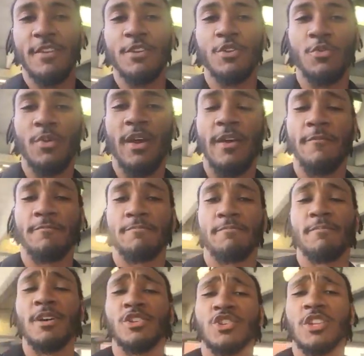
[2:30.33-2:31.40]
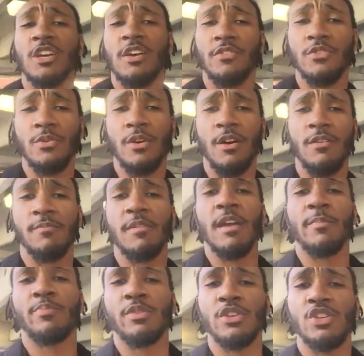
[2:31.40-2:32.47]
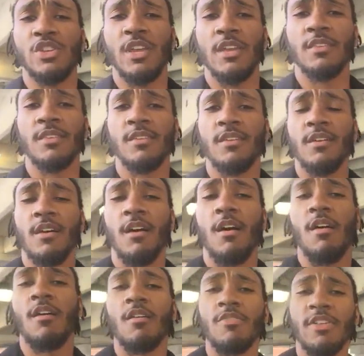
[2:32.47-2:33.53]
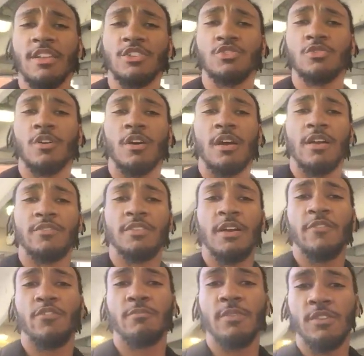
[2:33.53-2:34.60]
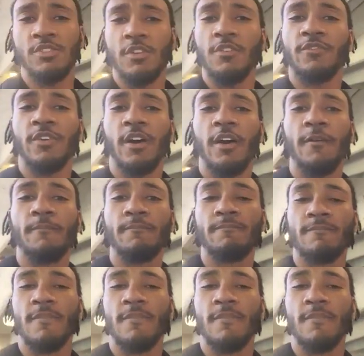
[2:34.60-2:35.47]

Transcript: Either way, much love, you all. And I appreciate all that you all have done for me so far.